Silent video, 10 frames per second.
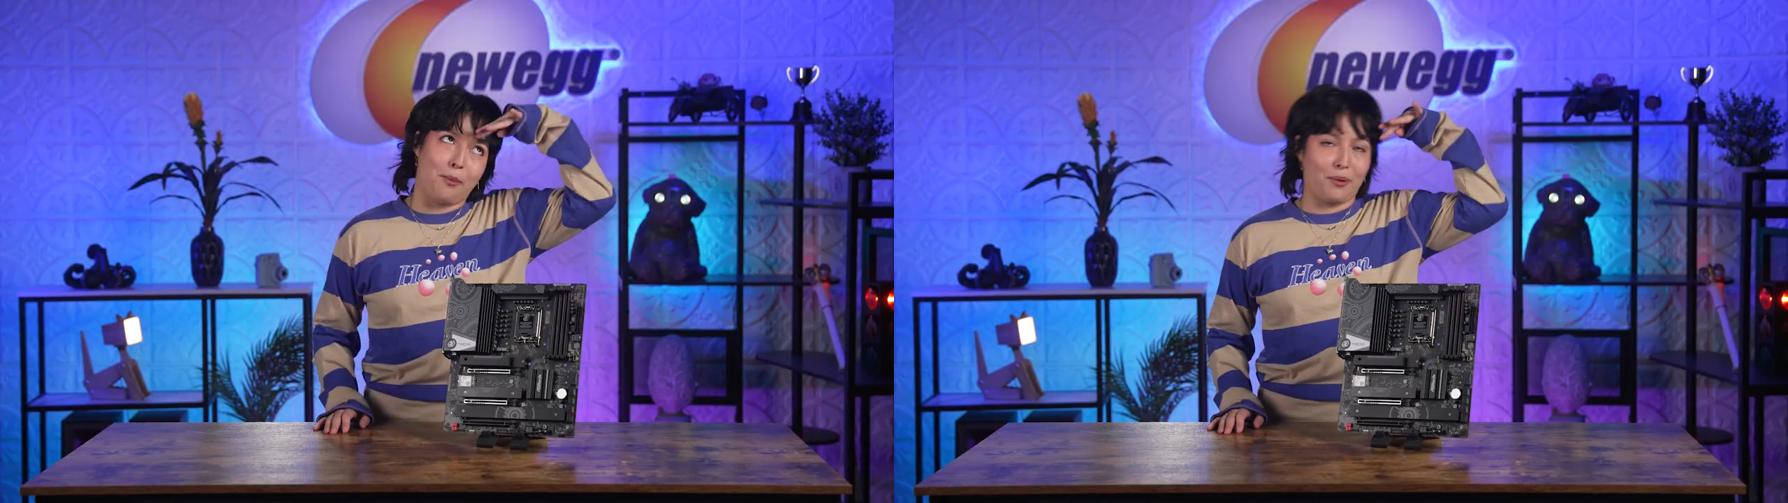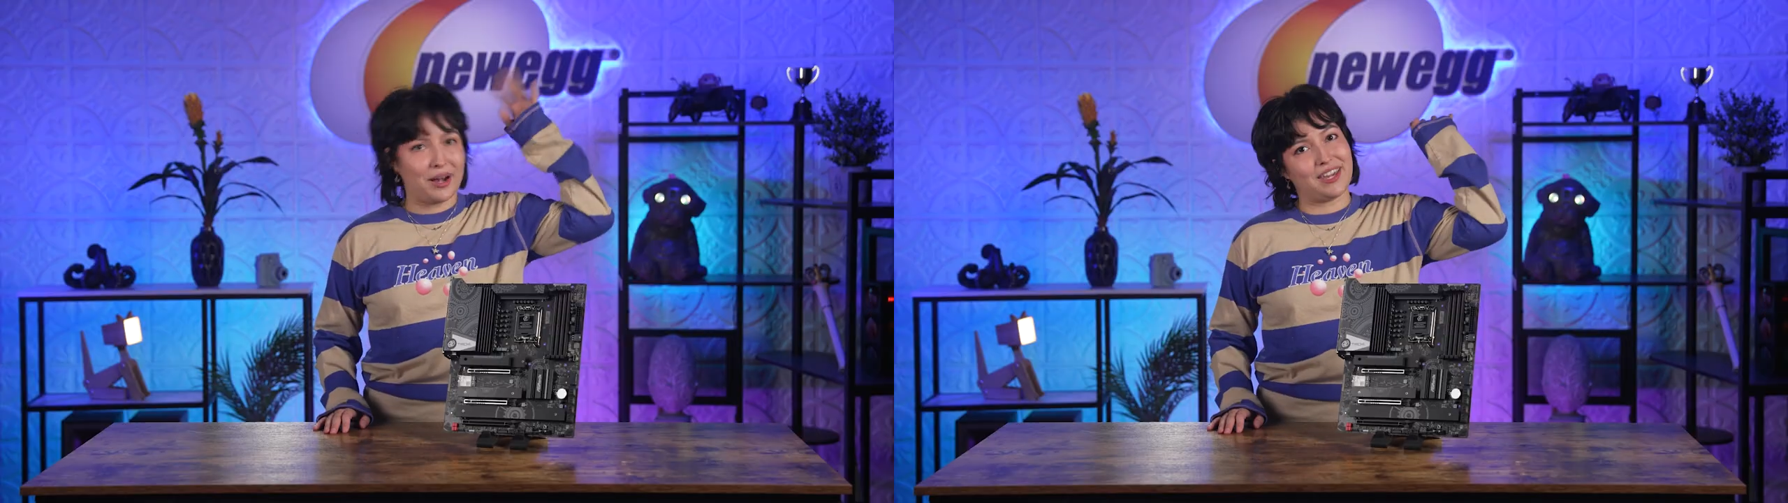
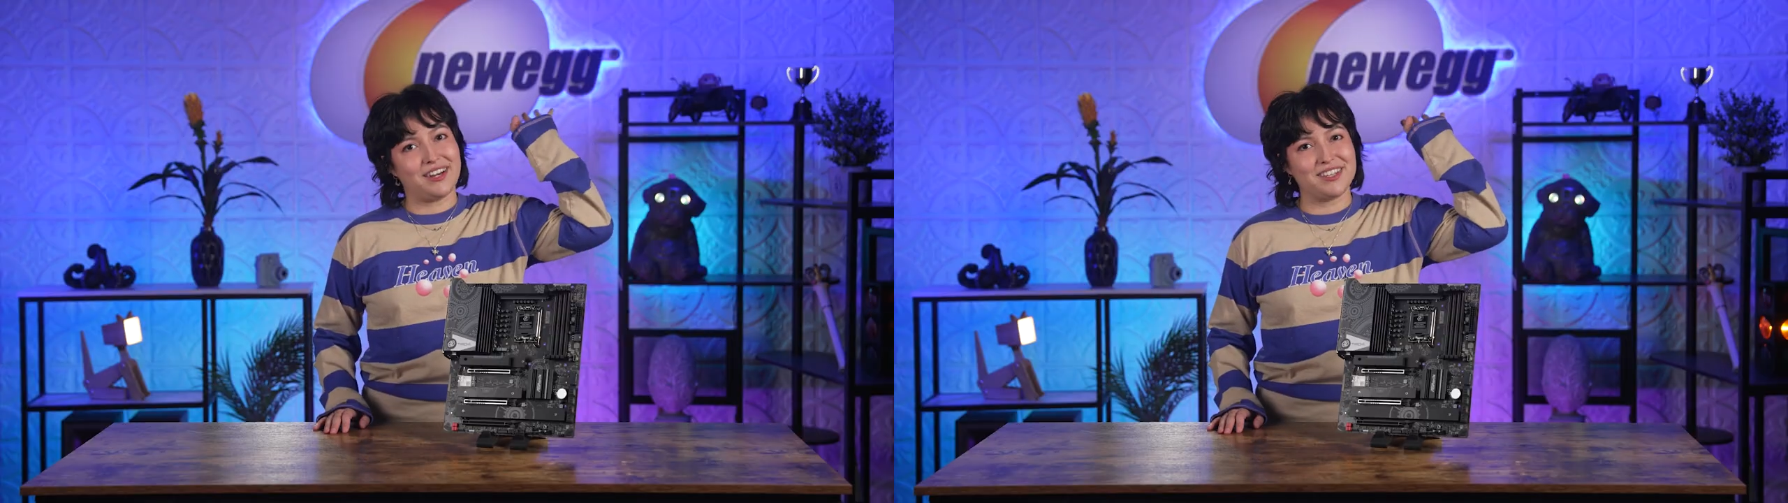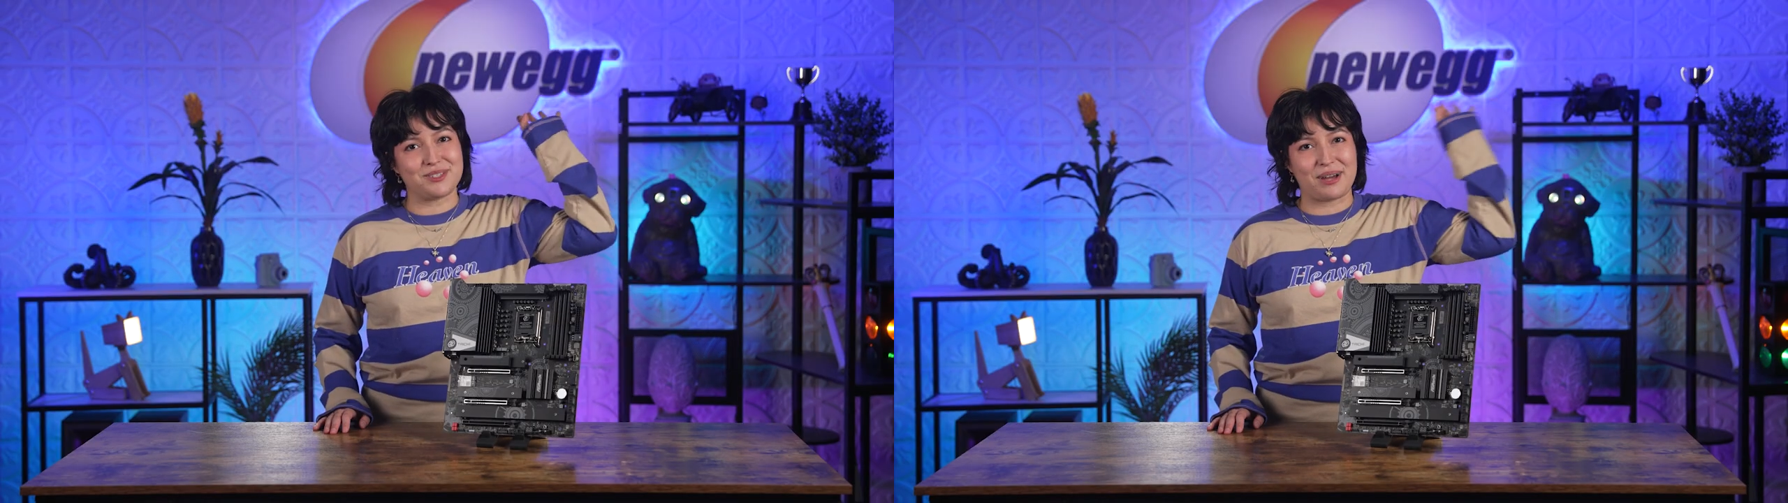
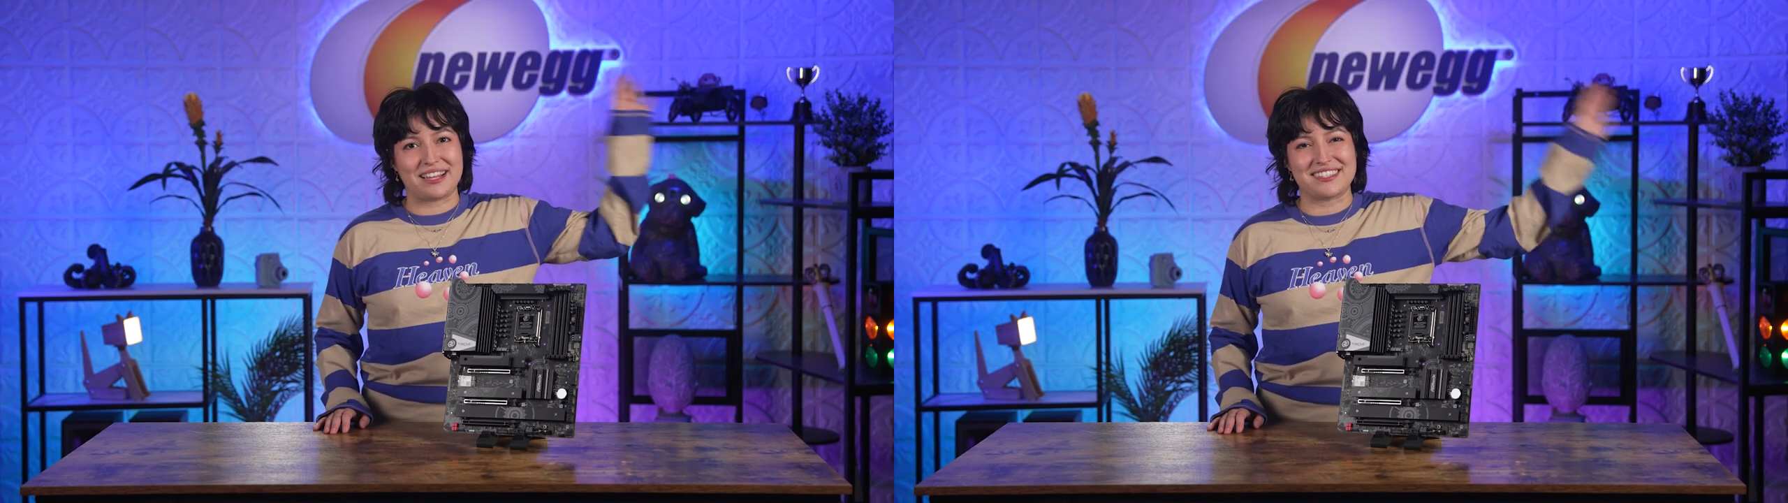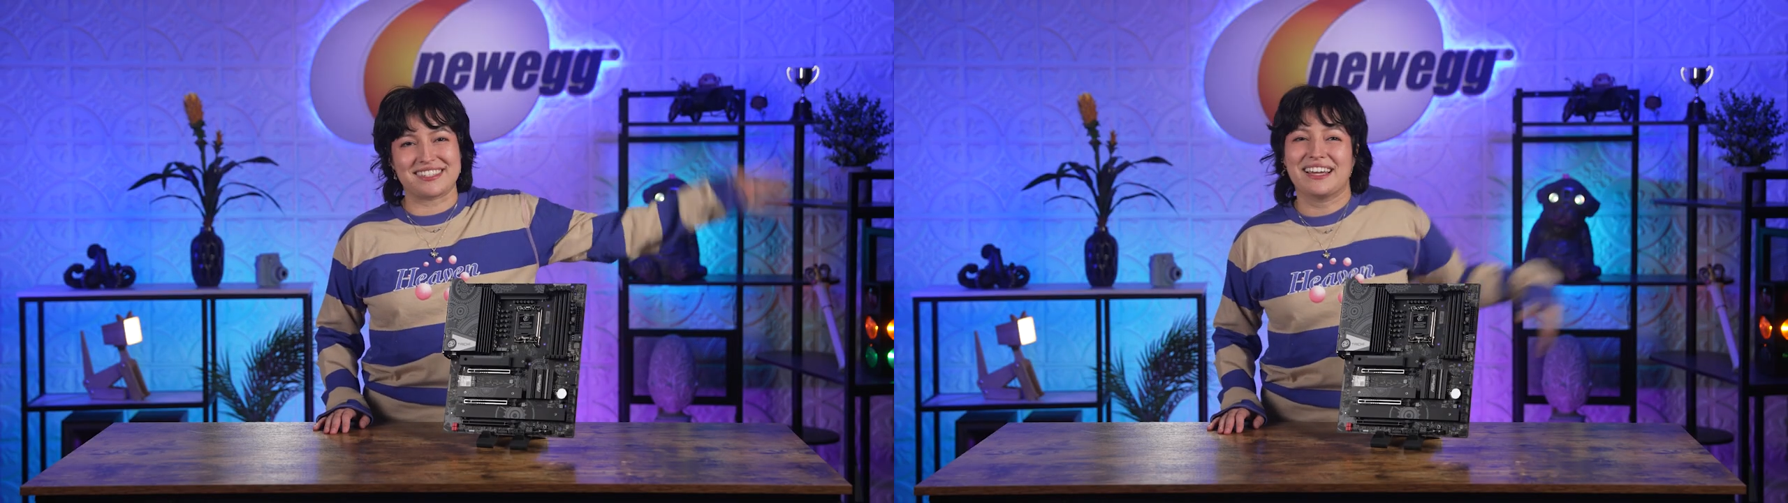breaking the
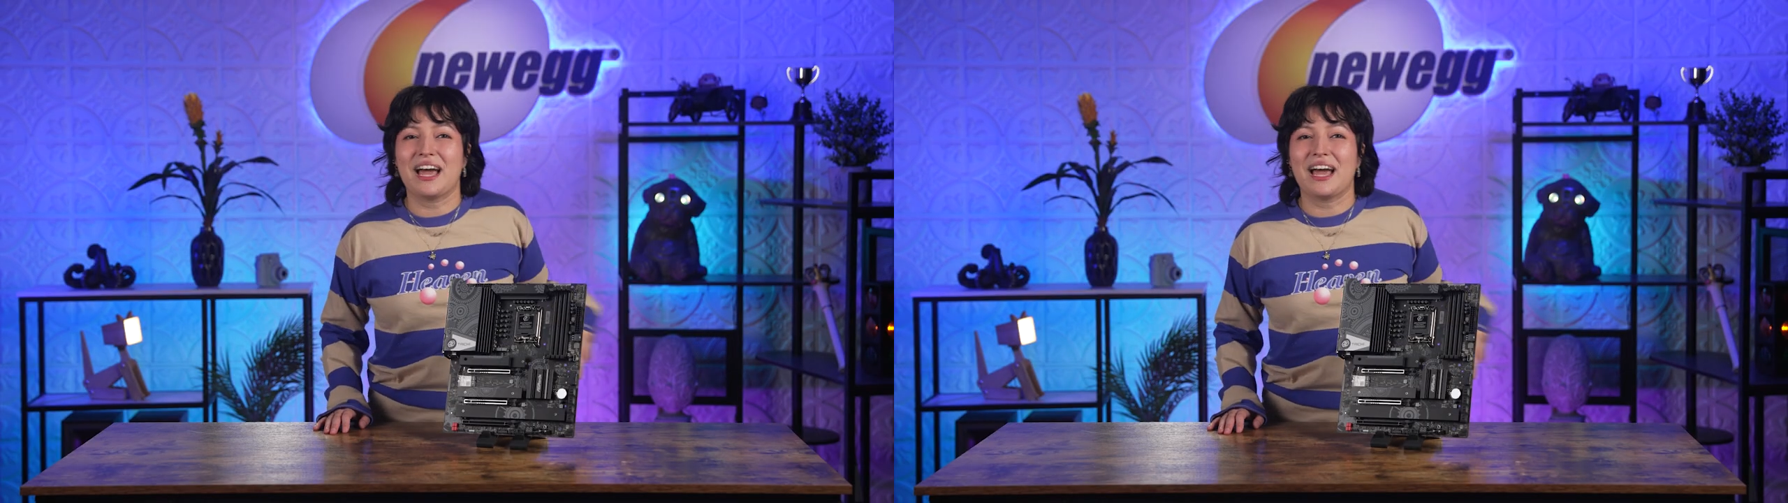sweats.